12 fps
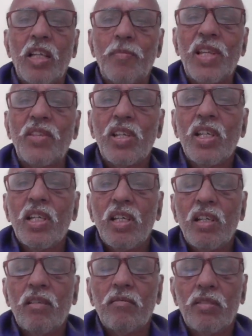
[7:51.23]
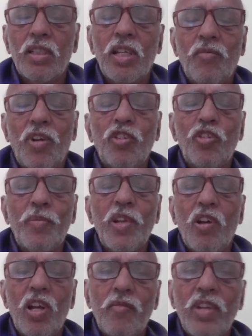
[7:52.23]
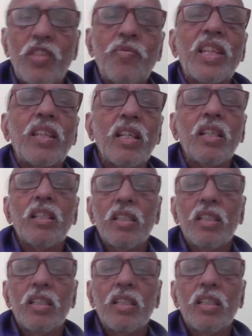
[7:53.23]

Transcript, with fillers: That means they want to be always with